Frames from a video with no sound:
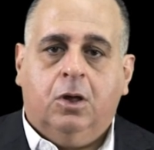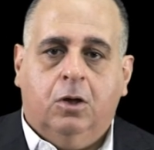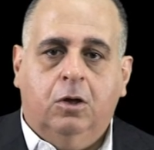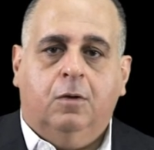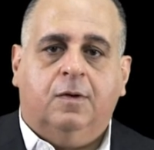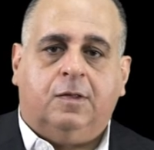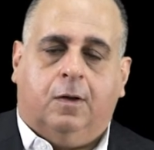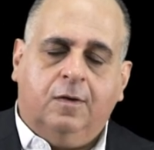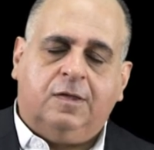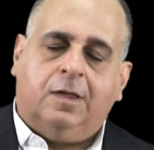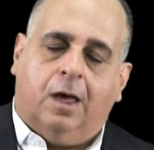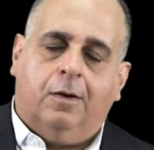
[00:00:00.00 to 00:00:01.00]
who was
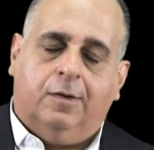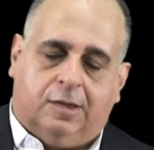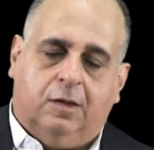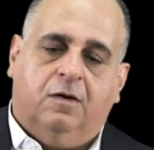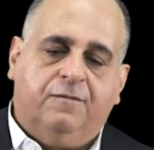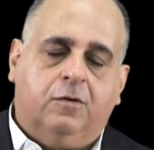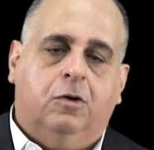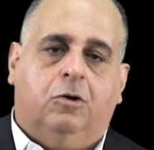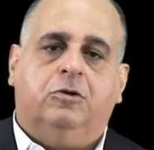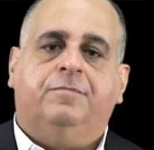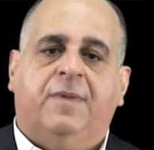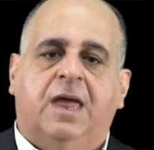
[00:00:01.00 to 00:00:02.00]
also herself
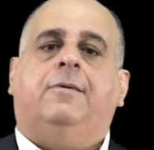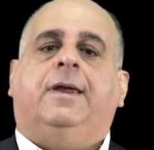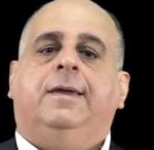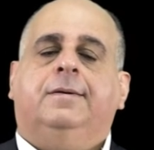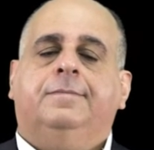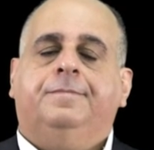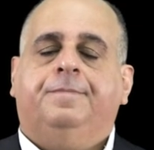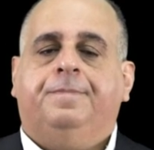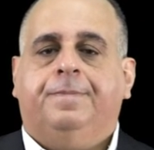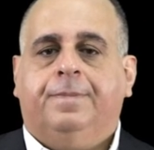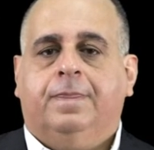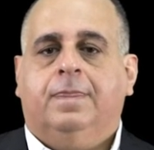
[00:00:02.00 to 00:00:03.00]
called Mary.
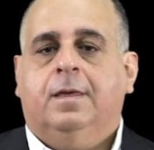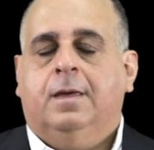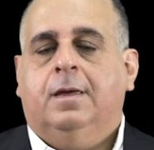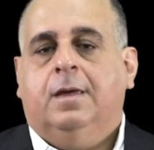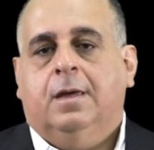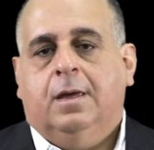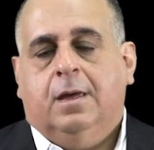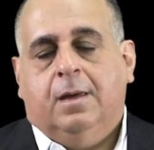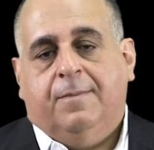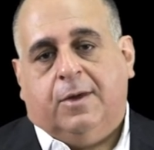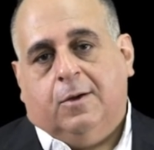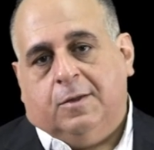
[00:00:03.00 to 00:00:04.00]

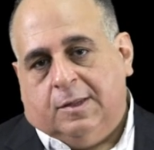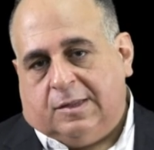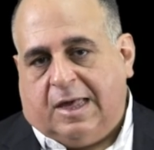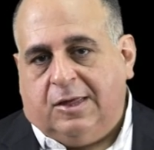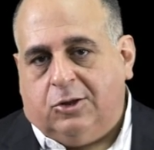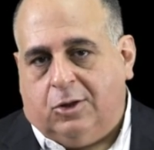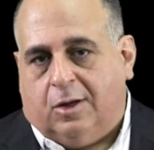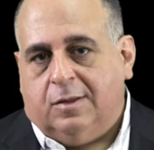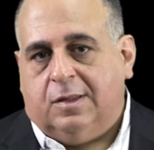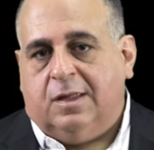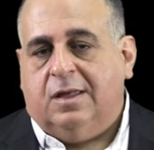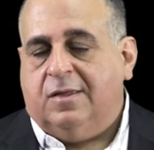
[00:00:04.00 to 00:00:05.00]
Because in St.
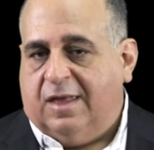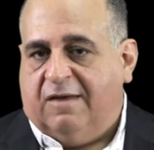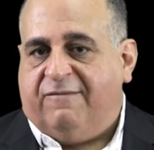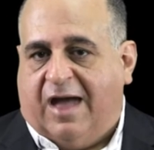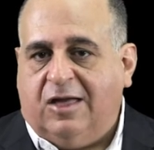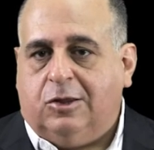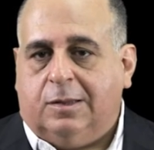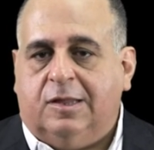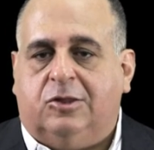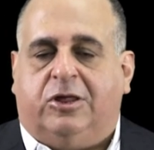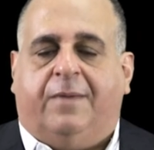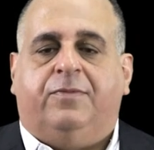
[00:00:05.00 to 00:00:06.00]
John the
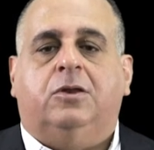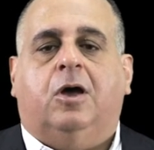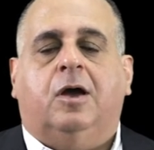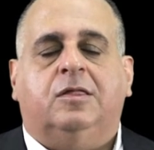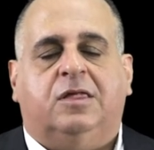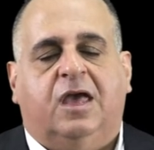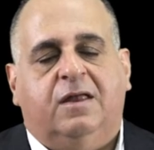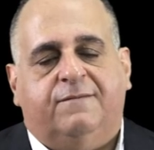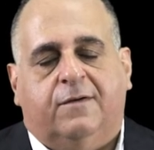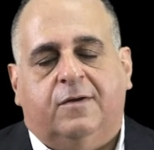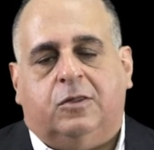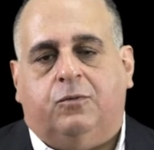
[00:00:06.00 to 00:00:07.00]
Evangelist, chapter 19,
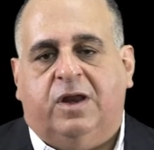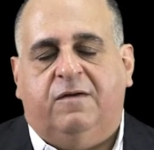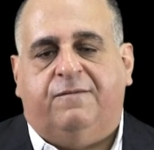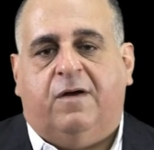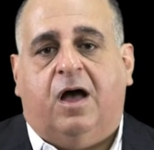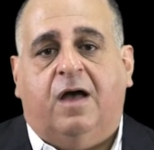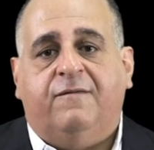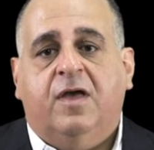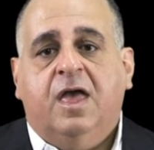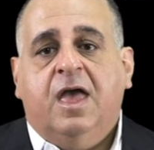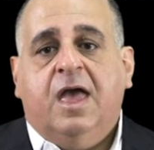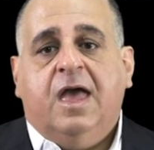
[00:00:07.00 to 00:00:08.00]
verse 25,
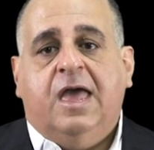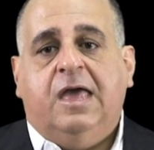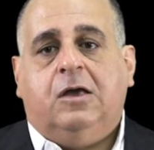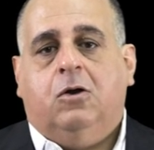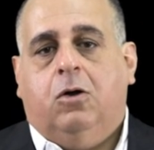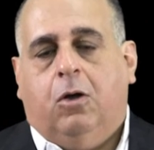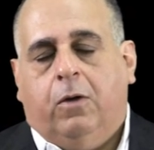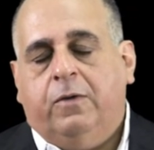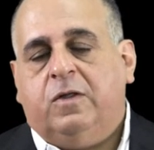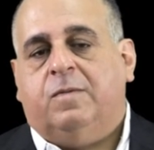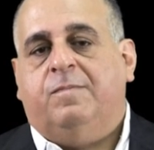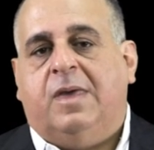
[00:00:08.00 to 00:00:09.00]
he
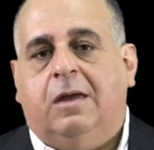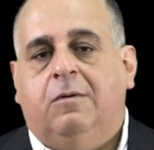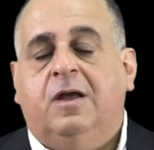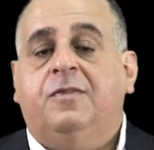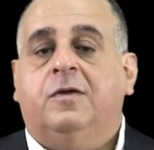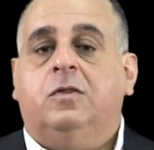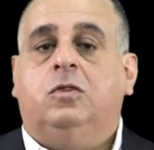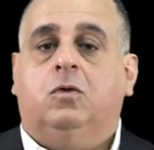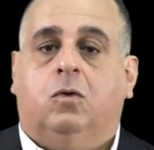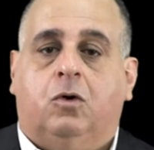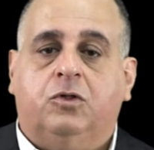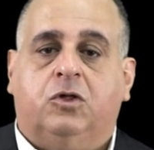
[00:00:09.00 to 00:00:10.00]
calls Mary the
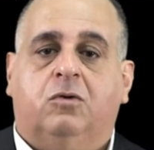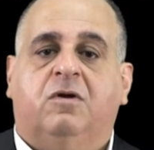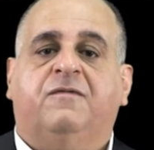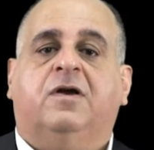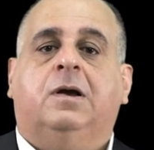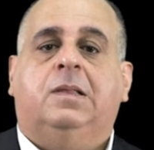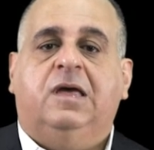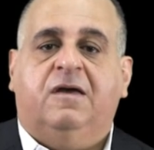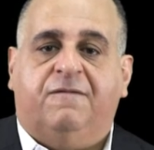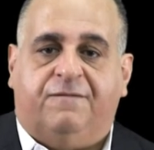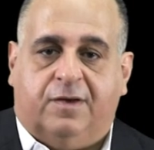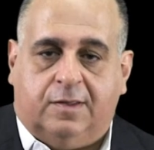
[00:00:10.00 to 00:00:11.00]
daughter of
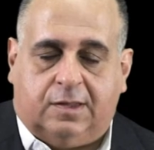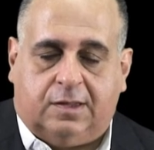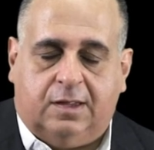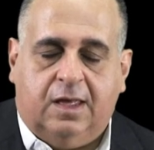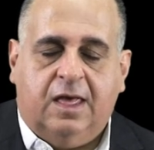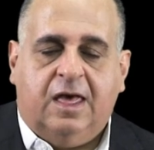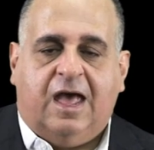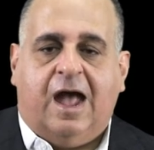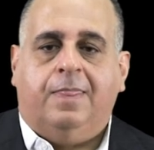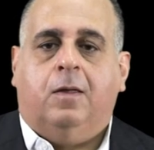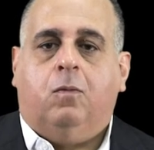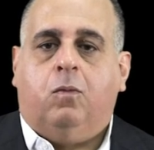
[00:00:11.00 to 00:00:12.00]
Cleophas
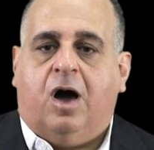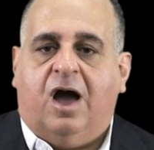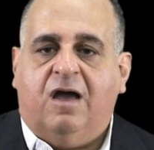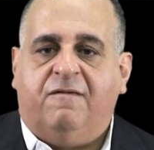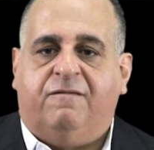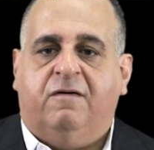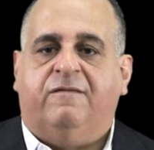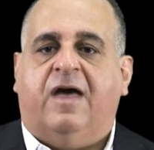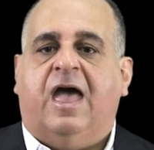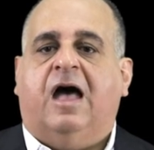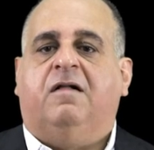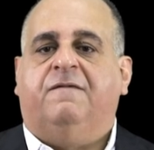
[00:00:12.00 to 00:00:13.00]
and the wife of
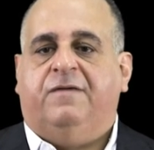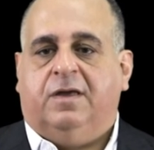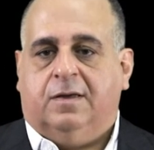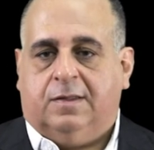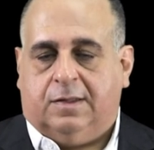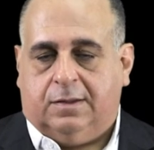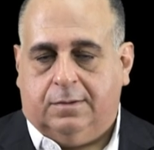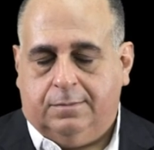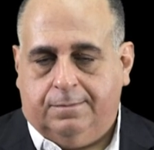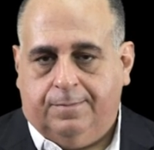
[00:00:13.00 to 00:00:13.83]
Alphaeus,